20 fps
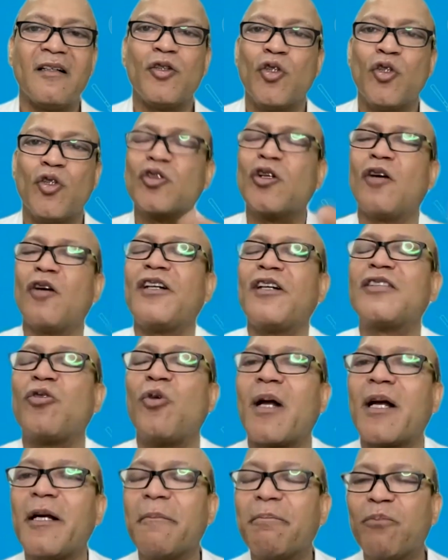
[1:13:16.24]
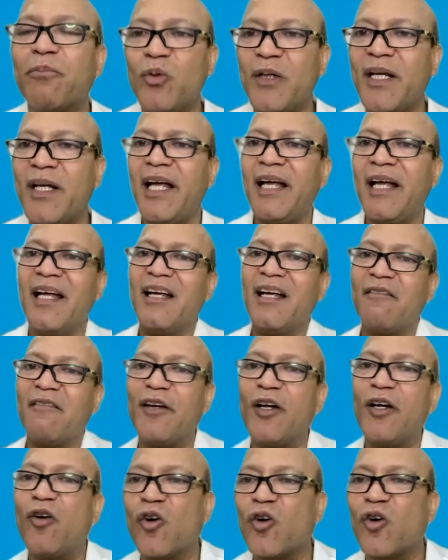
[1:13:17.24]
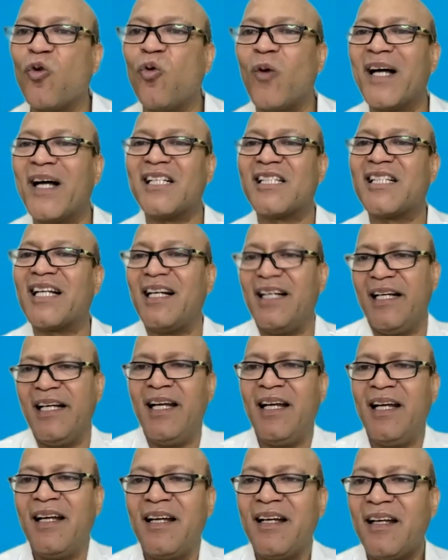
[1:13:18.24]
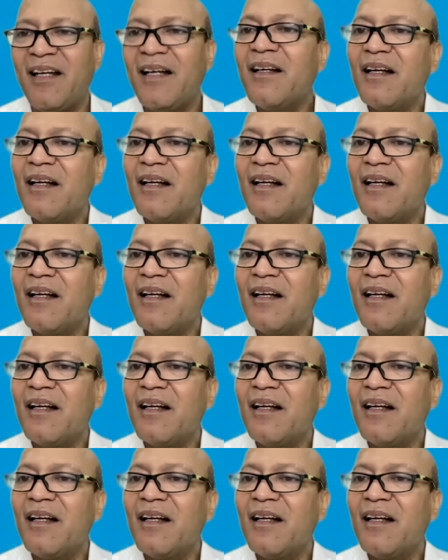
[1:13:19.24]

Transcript: Those of us who are in Pune, we go to Vaishali